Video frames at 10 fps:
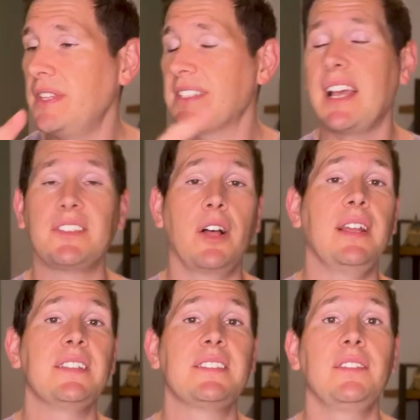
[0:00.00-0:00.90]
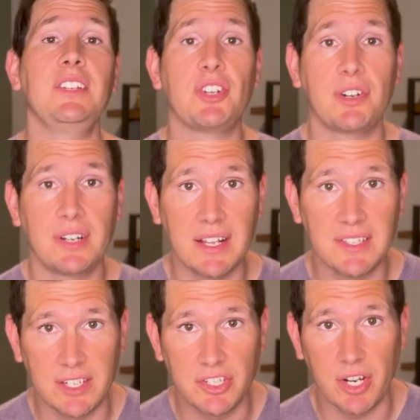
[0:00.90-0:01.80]
these guys all instantly turn
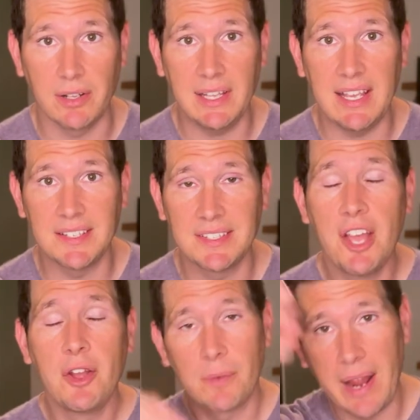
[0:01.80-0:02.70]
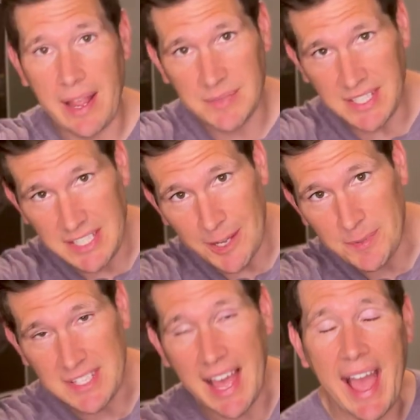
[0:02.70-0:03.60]
guns on Charlize. Ramsey
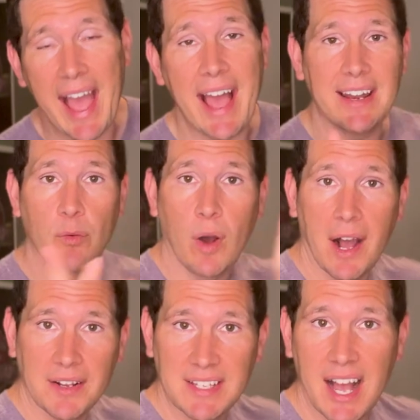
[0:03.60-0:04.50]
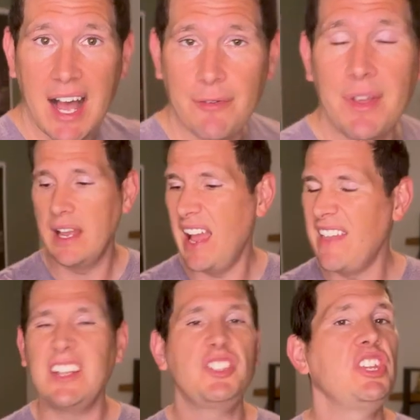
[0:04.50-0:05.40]
tips the hat and walks off.
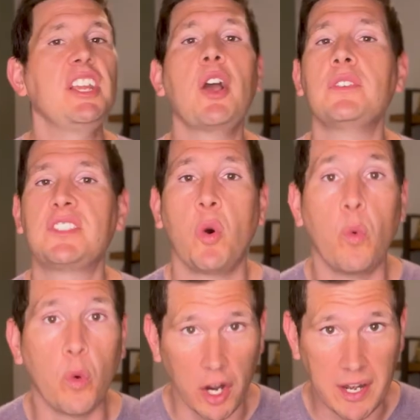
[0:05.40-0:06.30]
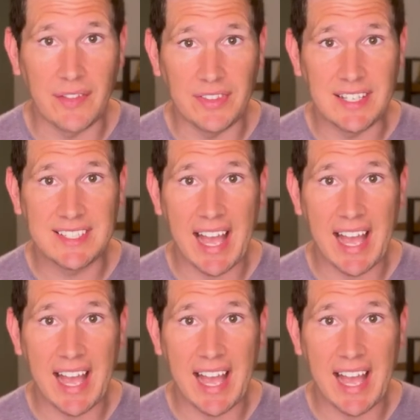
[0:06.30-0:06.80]
And then she goes to work on these